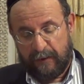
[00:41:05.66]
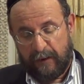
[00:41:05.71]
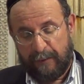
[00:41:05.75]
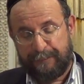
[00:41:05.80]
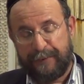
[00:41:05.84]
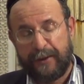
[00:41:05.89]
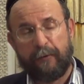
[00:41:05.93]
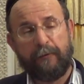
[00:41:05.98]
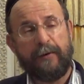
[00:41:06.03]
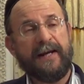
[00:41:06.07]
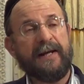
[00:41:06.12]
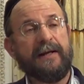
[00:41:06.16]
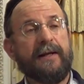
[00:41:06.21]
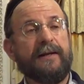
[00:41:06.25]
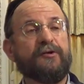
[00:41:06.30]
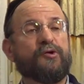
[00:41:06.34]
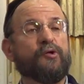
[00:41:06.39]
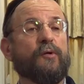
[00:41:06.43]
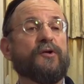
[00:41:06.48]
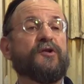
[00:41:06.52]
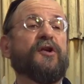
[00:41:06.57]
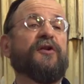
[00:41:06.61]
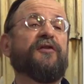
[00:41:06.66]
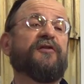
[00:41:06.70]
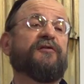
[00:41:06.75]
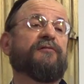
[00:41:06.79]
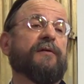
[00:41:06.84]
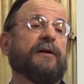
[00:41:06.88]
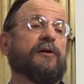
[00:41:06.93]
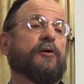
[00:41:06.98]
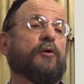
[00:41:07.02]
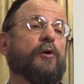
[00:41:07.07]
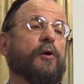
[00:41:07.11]
A period in Jewish
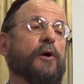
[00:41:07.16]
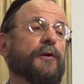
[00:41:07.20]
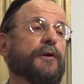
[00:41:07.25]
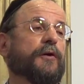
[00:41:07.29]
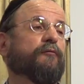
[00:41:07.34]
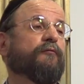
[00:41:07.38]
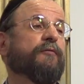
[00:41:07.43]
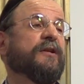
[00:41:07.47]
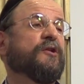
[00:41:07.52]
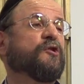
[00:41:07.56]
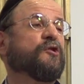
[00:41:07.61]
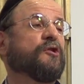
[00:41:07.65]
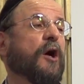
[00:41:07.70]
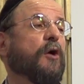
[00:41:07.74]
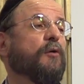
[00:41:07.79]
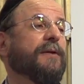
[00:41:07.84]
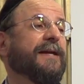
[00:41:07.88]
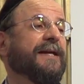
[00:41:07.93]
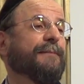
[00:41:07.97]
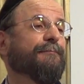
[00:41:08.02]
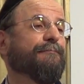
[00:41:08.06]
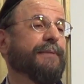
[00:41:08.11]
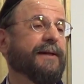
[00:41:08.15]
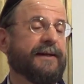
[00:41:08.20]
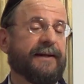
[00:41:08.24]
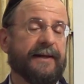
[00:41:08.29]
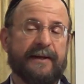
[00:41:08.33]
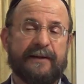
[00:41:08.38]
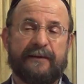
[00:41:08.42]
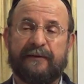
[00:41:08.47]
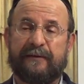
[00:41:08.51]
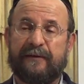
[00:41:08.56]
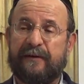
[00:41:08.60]
history called the Rishonim
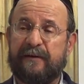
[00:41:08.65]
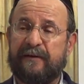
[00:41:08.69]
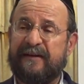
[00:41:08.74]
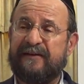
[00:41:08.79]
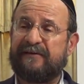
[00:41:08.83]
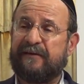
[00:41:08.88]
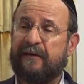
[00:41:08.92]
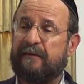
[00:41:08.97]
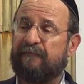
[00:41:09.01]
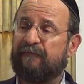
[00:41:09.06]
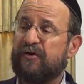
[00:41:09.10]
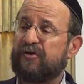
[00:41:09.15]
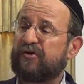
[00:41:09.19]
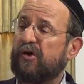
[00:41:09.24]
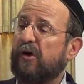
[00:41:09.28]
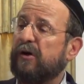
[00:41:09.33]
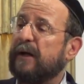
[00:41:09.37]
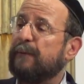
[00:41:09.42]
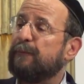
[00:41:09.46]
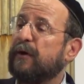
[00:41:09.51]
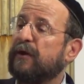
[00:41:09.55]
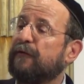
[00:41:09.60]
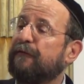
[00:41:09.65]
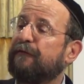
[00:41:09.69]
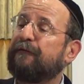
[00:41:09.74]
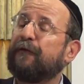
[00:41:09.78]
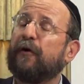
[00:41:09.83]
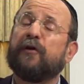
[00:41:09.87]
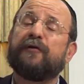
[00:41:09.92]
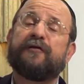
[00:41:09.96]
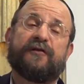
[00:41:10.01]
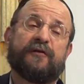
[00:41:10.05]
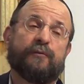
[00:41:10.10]
begin. These Rishonim were the
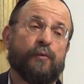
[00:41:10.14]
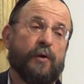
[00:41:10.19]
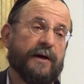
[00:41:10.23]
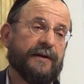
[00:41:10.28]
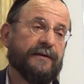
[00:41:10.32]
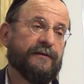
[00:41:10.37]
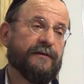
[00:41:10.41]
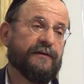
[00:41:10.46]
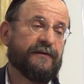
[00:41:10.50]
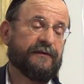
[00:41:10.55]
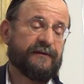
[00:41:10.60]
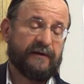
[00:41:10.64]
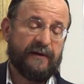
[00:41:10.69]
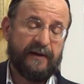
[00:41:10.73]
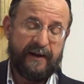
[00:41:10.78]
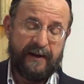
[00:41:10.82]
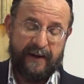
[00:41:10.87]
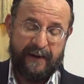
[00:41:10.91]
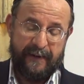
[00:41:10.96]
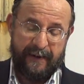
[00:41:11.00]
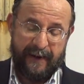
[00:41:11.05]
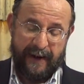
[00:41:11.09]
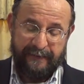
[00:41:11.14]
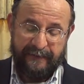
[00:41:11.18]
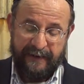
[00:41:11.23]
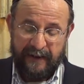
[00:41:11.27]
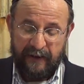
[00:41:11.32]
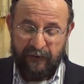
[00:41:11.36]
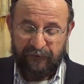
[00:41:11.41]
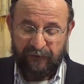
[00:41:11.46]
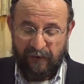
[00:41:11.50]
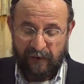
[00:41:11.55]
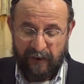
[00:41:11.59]
first ones. And
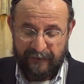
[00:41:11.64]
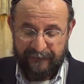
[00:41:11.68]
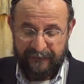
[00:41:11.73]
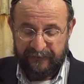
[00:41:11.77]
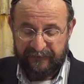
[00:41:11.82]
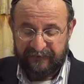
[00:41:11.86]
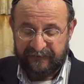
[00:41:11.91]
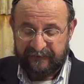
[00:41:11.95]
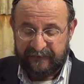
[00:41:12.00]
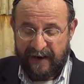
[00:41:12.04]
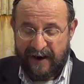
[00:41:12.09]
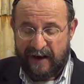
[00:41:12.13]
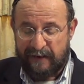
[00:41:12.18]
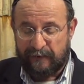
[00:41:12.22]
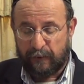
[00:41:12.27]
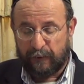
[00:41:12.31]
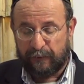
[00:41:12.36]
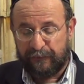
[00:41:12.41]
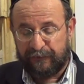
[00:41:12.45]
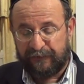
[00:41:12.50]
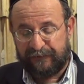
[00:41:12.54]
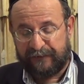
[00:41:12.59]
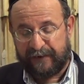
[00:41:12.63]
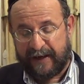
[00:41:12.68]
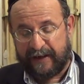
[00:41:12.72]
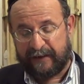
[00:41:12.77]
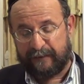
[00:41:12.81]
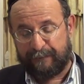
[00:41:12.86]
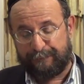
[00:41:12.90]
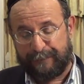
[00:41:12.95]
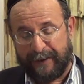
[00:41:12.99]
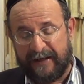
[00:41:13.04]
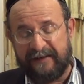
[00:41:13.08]
these are the scholars
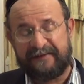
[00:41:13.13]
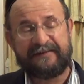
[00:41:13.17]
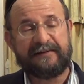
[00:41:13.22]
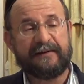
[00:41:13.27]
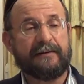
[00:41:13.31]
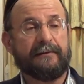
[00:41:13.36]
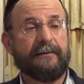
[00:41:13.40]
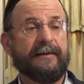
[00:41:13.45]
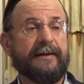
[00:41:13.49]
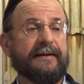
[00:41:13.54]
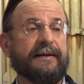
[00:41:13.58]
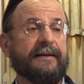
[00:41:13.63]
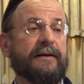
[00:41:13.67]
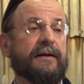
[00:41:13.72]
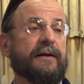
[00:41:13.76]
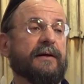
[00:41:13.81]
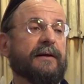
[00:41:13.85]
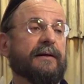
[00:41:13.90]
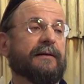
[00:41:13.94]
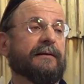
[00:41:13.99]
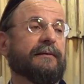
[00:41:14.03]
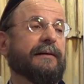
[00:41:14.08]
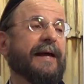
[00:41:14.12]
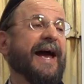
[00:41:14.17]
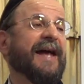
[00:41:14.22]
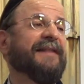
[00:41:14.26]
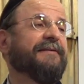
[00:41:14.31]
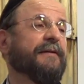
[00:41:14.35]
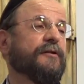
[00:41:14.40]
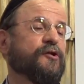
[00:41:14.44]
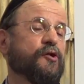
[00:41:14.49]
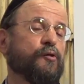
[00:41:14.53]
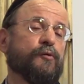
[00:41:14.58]
that basically
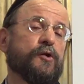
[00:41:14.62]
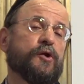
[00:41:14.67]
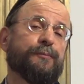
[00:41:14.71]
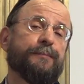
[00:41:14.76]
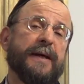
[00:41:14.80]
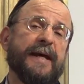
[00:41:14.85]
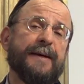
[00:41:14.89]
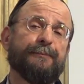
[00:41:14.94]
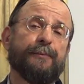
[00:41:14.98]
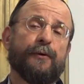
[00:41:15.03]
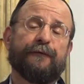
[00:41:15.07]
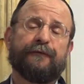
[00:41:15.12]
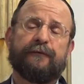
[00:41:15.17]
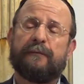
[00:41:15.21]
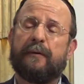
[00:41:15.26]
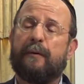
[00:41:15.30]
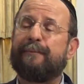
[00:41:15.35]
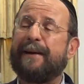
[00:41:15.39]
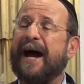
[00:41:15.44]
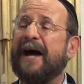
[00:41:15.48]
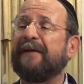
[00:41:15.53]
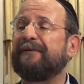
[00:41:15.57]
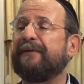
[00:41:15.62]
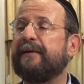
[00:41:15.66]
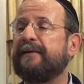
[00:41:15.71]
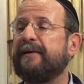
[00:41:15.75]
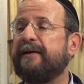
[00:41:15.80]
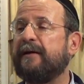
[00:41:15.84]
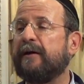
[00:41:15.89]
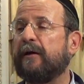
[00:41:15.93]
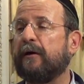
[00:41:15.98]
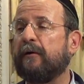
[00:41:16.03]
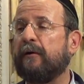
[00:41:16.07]
led the Jewish people from about the
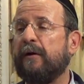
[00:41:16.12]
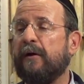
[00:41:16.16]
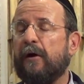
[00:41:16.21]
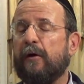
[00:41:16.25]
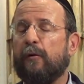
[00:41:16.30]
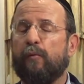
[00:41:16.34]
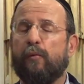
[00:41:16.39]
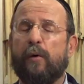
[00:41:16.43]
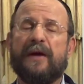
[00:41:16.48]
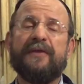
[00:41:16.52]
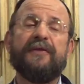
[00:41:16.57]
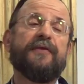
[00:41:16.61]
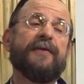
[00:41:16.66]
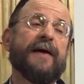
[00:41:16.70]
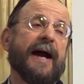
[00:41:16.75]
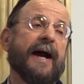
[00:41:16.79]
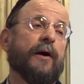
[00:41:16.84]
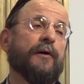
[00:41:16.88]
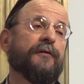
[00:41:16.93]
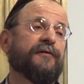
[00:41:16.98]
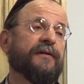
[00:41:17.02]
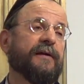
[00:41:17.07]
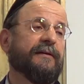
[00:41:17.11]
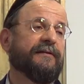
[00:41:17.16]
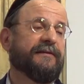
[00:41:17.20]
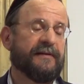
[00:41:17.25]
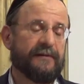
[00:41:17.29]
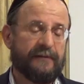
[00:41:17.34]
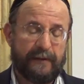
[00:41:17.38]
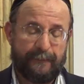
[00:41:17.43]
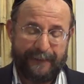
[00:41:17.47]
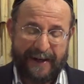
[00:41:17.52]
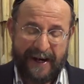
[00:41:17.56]
year 1000
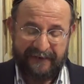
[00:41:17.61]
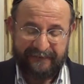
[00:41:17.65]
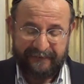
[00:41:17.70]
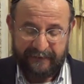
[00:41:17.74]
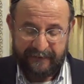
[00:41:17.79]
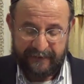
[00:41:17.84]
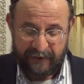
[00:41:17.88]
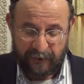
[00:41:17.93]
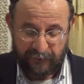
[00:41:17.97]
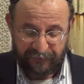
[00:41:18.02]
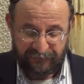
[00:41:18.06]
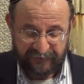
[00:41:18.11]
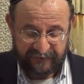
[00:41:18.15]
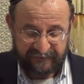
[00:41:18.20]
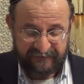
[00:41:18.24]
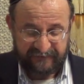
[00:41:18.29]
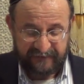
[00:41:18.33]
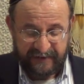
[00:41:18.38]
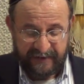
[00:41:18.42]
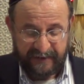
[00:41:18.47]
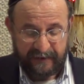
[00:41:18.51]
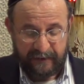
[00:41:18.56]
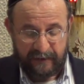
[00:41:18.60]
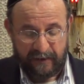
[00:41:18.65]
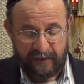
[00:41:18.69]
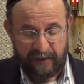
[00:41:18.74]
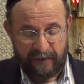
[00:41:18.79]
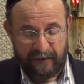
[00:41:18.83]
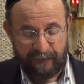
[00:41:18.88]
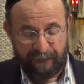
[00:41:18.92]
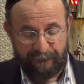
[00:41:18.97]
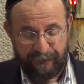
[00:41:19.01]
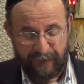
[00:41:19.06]
till about the year
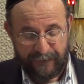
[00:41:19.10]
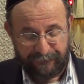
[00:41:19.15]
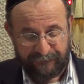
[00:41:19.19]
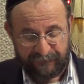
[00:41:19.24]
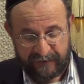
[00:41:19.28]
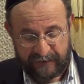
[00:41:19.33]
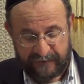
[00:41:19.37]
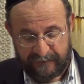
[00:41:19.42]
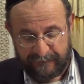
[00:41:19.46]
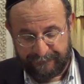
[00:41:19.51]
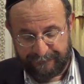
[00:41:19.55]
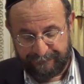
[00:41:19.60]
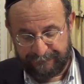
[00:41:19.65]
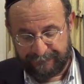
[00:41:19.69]
1650.